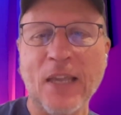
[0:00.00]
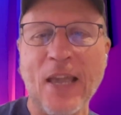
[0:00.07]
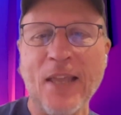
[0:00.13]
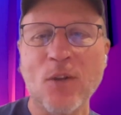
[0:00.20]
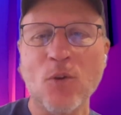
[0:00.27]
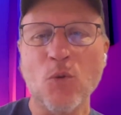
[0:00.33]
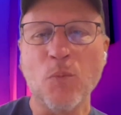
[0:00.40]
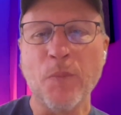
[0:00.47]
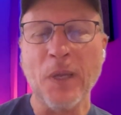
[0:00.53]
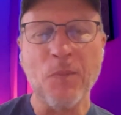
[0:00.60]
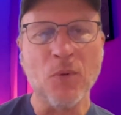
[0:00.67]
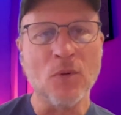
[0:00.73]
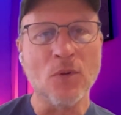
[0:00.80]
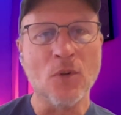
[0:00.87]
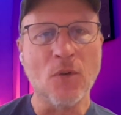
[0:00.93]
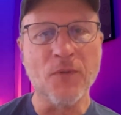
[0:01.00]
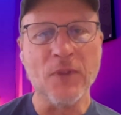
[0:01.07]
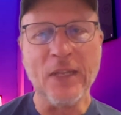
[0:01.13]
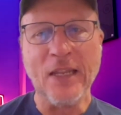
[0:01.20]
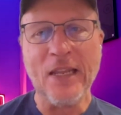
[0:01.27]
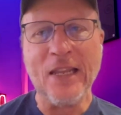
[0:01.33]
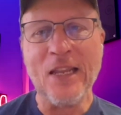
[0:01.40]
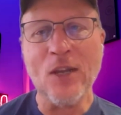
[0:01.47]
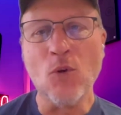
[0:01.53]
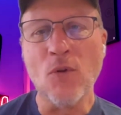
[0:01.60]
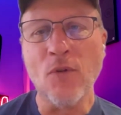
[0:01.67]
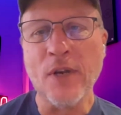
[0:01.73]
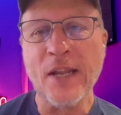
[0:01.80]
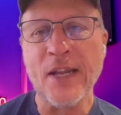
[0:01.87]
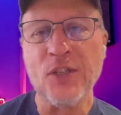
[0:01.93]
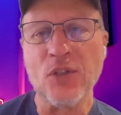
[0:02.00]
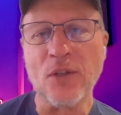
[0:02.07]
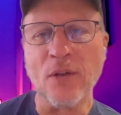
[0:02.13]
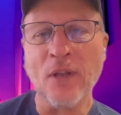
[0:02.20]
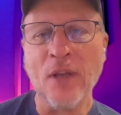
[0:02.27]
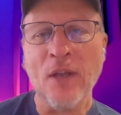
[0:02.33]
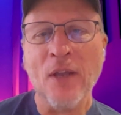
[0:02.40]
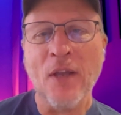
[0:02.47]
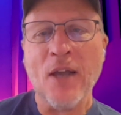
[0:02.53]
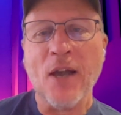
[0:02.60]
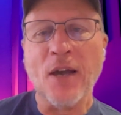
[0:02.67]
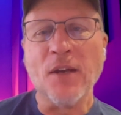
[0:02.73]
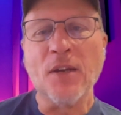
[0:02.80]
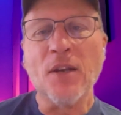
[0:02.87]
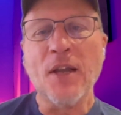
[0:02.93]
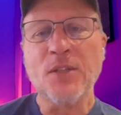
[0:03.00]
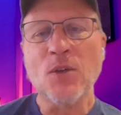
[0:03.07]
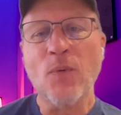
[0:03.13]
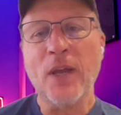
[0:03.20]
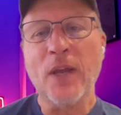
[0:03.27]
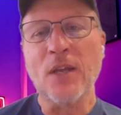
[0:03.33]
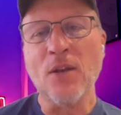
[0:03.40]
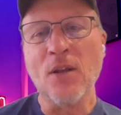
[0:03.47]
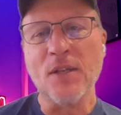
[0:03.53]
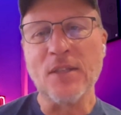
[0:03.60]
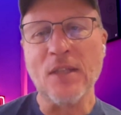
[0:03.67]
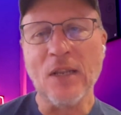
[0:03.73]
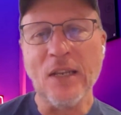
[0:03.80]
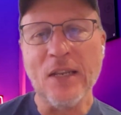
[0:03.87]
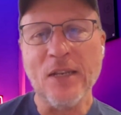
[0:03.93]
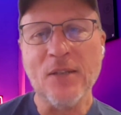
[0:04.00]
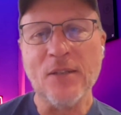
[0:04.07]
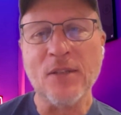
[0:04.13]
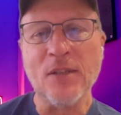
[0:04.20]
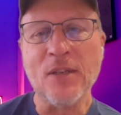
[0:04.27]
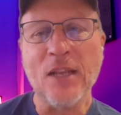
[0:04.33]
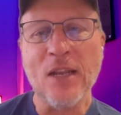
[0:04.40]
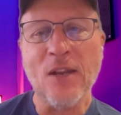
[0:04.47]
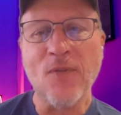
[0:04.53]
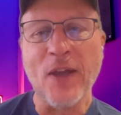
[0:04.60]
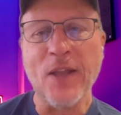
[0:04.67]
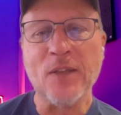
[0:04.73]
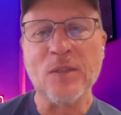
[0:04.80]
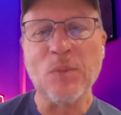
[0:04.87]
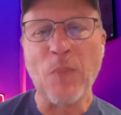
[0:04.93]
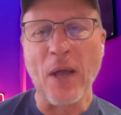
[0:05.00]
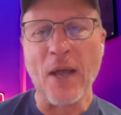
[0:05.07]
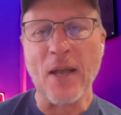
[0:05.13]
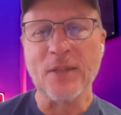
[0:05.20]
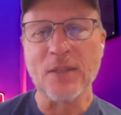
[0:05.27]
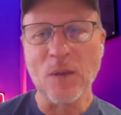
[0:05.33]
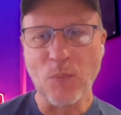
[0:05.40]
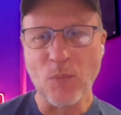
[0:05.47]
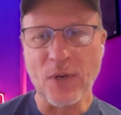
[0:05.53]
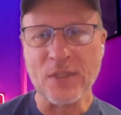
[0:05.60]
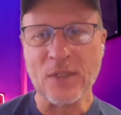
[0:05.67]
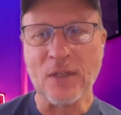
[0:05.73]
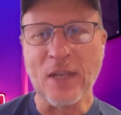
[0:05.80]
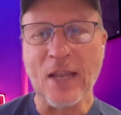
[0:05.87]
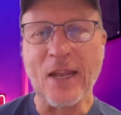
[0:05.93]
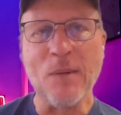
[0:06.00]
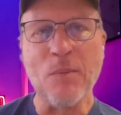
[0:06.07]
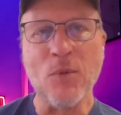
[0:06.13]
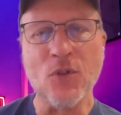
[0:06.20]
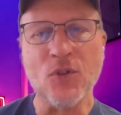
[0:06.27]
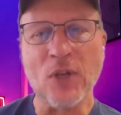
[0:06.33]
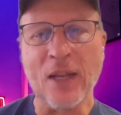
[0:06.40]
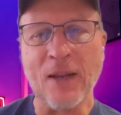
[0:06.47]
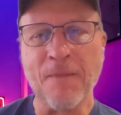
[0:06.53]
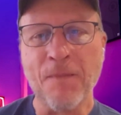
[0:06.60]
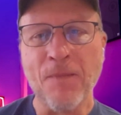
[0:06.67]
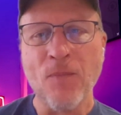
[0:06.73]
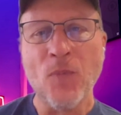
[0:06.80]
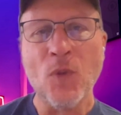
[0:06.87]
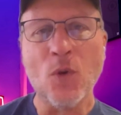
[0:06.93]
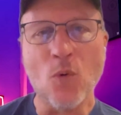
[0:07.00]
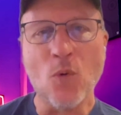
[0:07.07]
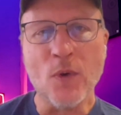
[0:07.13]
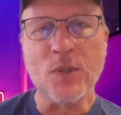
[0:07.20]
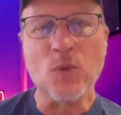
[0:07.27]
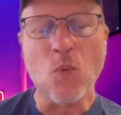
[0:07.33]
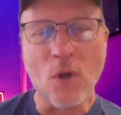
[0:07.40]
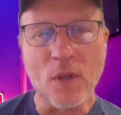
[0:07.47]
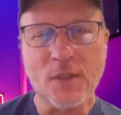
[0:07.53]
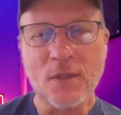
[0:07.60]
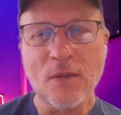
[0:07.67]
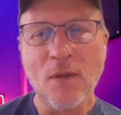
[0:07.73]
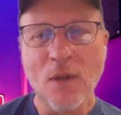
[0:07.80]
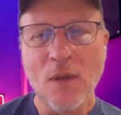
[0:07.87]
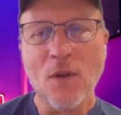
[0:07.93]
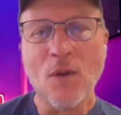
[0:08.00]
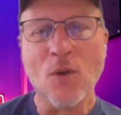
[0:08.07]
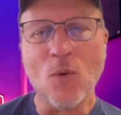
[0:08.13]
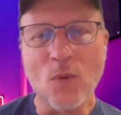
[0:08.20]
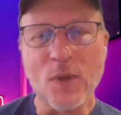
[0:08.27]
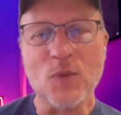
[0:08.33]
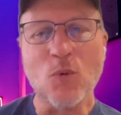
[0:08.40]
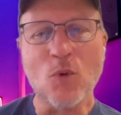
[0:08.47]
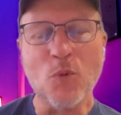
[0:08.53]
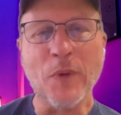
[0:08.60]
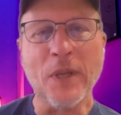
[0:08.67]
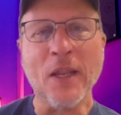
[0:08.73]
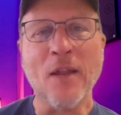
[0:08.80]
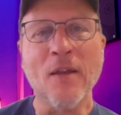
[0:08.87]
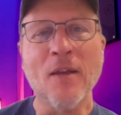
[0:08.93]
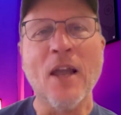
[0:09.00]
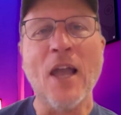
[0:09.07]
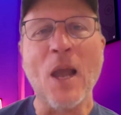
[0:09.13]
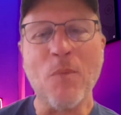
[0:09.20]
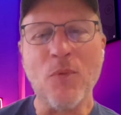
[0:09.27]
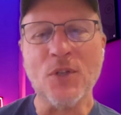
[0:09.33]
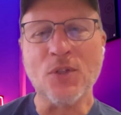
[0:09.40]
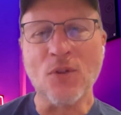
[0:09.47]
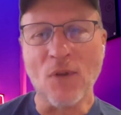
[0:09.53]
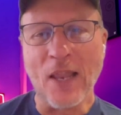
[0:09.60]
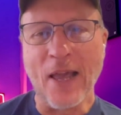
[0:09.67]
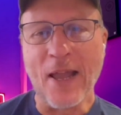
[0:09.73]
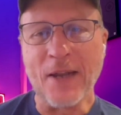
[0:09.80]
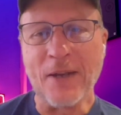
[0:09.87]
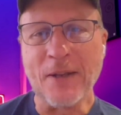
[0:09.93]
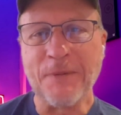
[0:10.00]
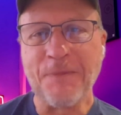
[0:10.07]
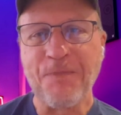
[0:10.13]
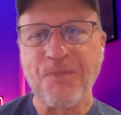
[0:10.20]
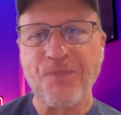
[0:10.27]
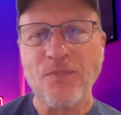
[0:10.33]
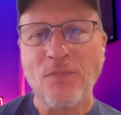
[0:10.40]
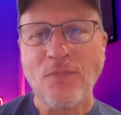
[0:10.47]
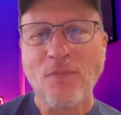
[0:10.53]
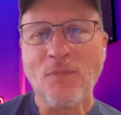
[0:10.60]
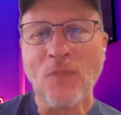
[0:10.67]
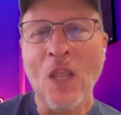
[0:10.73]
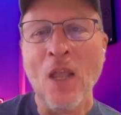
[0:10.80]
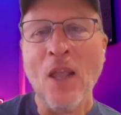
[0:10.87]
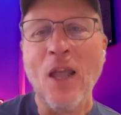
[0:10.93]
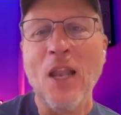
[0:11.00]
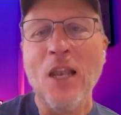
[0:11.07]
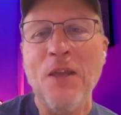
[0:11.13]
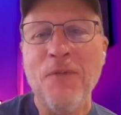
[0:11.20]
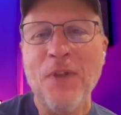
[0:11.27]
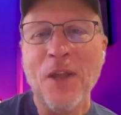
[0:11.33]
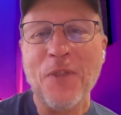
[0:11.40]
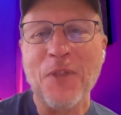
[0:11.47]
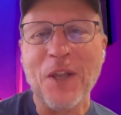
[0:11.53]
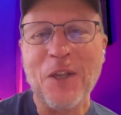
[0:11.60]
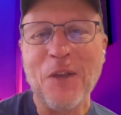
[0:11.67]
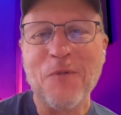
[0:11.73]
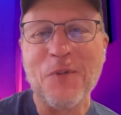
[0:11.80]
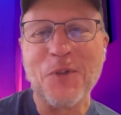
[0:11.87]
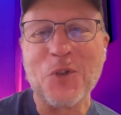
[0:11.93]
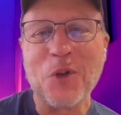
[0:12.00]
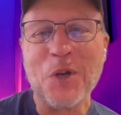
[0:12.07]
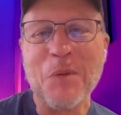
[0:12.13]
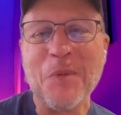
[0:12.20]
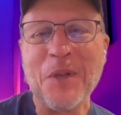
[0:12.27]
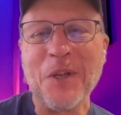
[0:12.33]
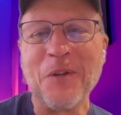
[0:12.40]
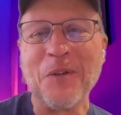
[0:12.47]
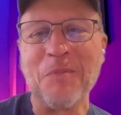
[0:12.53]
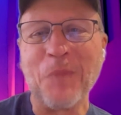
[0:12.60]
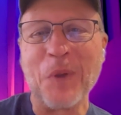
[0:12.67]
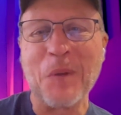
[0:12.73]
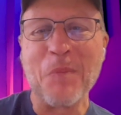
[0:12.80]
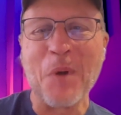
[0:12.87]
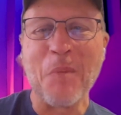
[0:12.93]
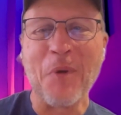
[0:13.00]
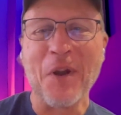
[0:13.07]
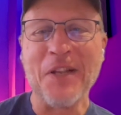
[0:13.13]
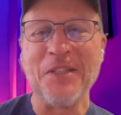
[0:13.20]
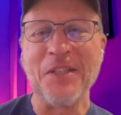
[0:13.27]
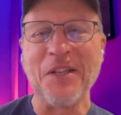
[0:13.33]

the Gadigal people of the Eora Nation, and I'd like to recognise their leaders and innovators past, present and emerging. Always was, always will be Aboriginal land. Olivya, thank you for joining me on Pick My Brain